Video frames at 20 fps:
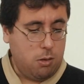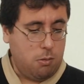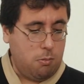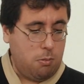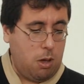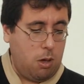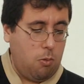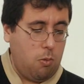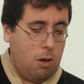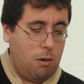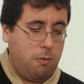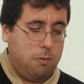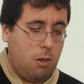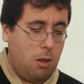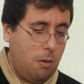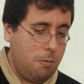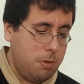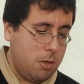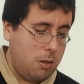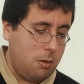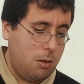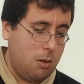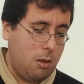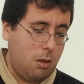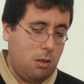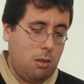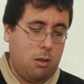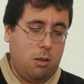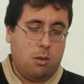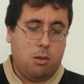My wife loves it,
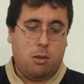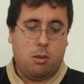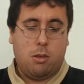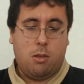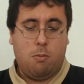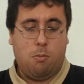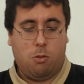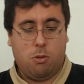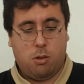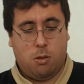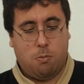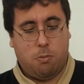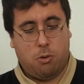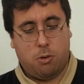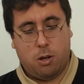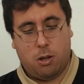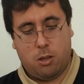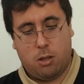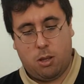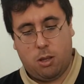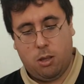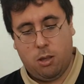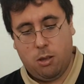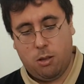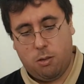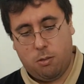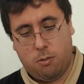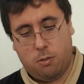and this is the most important thing,